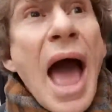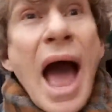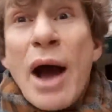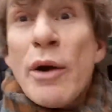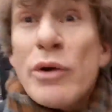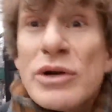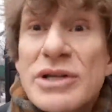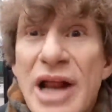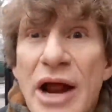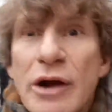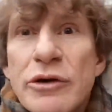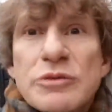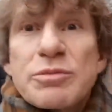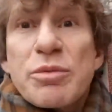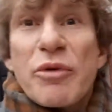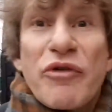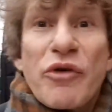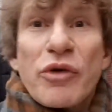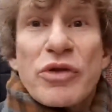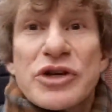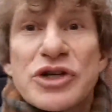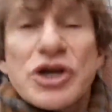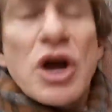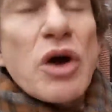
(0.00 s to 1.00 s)
Hours and hours
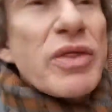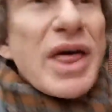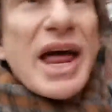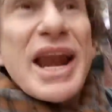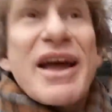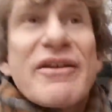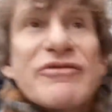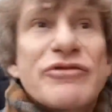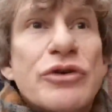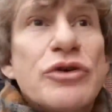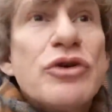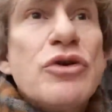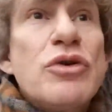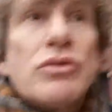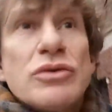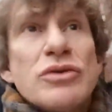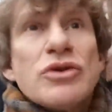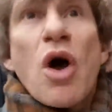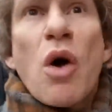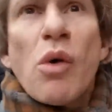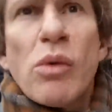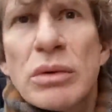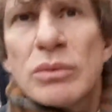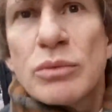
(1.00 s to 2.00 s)
before the show, that
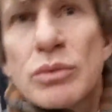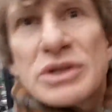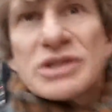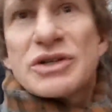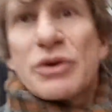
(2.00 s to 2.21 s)
afternoon, no one